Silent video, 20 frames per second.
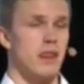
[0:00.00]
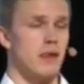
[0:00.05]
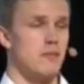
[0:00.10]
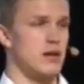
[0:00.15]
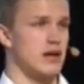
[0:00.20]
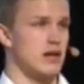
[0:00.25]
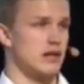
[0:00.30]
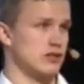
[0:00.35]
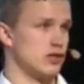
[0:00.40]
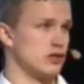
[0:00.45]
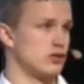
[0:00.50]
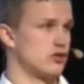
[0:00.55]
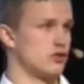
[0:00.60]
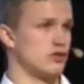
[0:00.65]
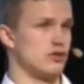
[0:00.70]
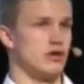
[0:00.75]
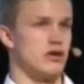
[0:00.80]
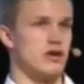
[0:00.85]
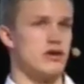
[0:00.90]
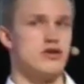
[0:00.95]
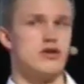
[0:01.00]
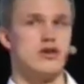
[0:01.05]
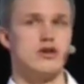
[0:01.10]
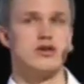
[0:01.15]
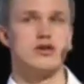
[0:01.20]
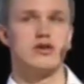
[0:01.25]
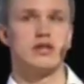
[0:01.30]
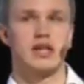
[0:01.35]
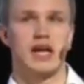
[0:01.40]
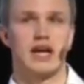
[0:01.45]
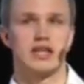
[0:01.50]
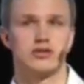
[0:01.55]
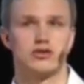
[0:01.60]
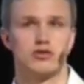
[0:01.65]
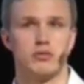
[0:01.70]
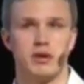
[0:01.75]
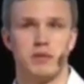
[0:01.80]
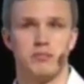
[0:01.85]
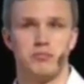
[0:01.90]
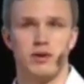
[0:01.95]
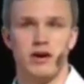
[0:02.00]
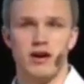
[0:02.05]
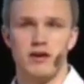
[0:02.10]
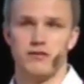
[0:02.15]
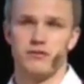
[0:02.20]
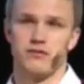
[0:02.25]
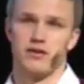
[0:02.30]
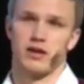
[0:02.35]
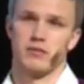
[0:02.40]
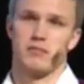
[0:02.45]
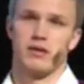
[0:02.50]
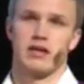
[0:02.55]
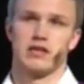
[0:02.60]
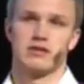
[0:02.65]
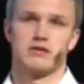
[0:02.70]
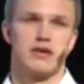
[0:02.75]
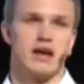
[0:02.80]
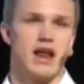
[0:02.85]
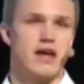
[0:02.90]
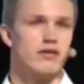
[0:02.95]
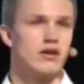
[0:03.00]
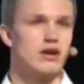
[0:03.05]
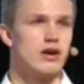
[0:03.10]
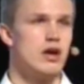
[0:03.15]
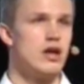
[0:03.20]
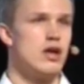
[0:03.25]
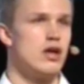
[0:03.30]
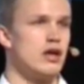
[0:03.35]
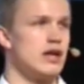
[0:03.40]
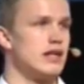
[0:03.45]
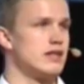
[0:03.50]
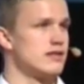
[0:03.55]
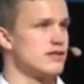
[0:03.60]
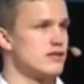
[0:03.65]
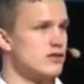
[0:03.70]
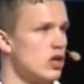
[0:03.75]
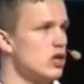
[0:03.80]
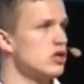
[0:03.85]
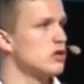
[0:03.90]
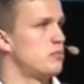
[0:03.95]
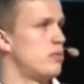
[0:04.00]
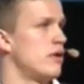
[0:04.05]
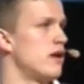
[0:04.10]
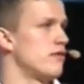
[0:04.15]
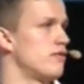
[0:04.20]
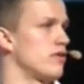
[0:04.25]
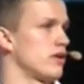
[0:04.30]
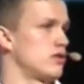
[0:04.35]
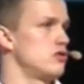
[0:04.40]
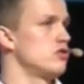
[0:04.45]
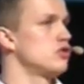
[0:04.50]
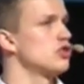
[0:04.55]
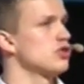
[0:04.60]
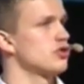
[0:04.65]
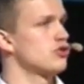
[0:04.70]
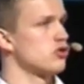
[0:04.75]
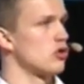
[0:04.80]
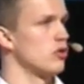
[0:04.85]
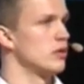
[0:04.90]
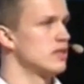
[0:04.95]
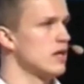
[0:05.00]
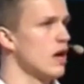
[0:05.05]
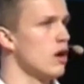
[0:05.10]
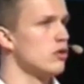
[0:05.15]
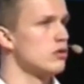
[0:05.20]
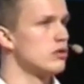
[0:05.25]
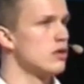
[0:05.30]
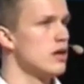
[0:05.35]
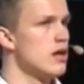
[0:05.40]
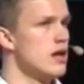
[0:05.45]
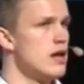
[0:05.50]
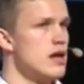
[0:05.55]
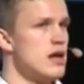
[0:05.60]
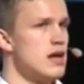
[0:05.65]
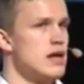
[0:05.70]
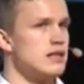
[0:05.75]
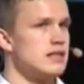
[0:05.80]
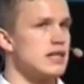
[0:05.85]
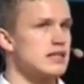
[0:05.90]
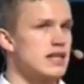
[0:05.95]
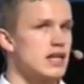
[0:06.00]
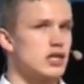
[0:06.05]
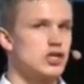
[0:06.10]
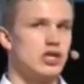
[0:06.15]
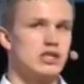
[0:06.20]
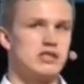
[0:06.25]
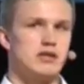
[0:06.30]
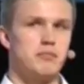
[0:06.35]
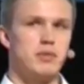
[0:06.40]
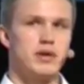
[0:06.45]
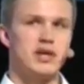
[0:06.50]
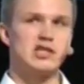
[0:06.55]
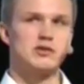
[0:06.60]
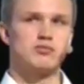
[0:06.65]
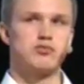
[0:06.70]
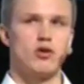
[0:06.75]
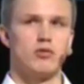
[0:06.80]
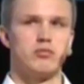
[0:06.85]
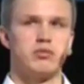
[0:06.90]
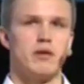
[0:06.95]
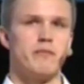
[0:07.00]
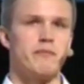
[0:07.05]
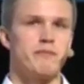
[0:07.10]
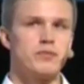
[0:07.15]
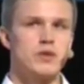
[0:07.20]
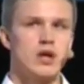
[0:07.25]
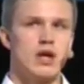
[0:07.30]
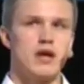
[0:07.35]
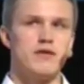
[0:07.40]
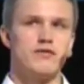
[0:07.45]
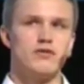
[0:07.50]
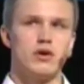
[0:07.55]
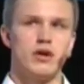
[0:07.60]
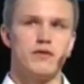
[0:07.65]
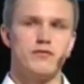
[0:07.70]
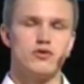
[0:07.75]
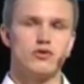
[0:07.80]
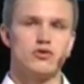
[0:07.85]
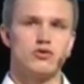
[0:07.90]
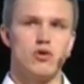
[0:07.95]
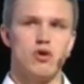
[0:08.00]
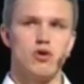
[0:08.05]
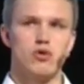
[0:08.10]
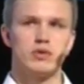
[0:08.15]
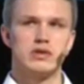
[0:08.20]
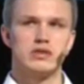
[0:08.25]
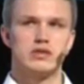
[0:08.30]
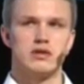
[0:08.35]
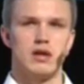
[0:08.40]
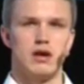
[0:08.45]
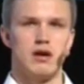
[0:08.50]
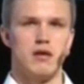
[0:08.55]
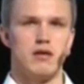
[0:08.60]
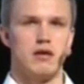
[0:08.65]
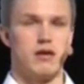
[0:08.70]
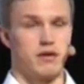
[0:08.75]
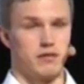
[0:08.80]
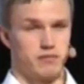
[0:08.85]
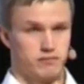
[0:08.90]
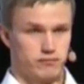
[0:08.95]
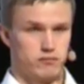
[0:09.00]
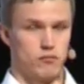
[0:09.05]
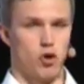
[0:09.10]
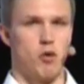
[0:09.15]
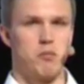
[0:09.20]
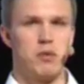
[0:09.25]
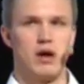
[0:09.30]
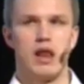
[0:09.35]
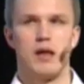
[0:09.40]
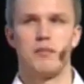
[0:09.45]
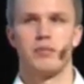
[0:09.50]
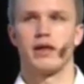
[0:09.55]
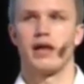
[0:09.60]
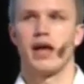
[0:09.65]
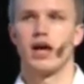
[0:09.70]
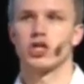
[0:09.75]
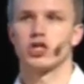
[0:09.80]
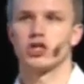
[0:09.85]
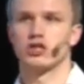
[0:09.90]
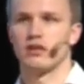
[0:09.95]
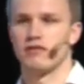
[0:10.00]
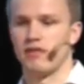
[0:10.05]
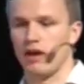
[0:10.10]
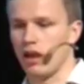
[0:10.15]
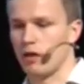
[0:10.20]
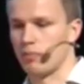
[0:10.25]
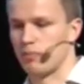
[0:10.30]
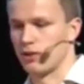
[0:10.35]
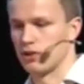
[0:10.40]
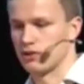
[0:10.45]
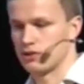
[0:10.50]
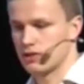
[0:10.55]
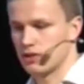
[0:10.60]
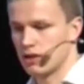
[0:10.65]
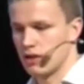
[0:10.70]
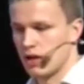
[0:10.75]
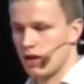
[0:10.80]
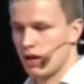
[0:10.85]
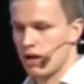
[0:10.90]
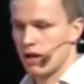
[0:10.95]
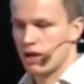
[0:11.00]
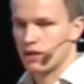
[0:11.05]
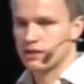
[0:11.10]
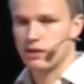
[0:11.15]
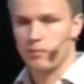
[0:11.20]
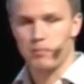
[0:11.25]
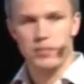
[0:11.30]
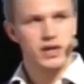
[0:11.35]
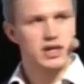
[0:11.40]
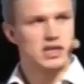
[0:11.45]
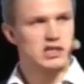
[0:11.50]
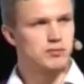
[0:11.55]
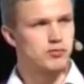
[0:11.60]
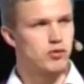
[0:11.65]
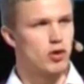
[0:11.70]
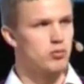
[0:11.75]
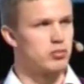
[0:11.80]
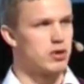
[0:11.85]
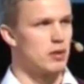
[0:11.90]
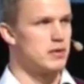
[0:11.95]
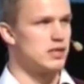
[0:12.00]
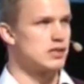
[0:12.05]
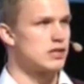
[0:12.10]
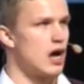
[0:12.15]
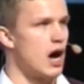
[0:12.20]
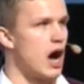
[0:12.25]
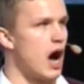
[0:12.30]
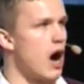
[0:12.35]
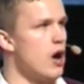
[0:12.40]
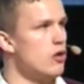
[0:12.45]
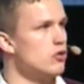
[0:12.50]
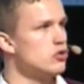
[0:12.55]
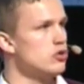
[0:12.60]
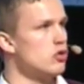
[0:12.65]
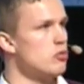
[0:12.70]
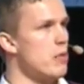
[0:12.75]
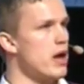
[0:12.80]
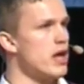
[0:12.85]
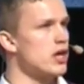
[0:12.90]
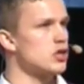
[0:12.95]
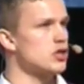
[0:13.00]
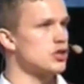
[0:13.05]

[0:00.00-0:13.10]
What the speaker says: because it has to be perfect, because whenever it's not perfect, you just throw it out. That's actually the biggest problem. If you talk with mobile application developers, the biggest problem is how to make